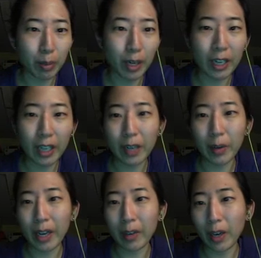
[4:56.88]
but
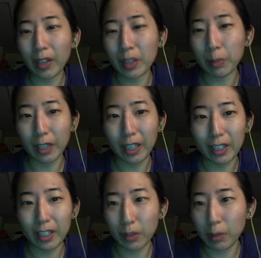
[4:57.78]
anyway, I'll just pretend
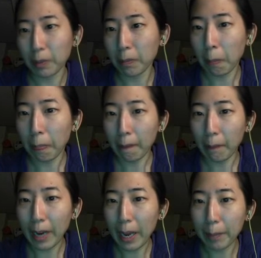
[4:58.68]
it's this one.
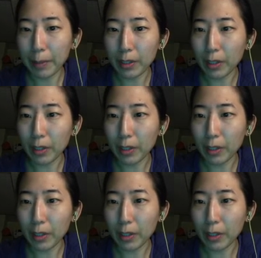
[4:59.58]
what happens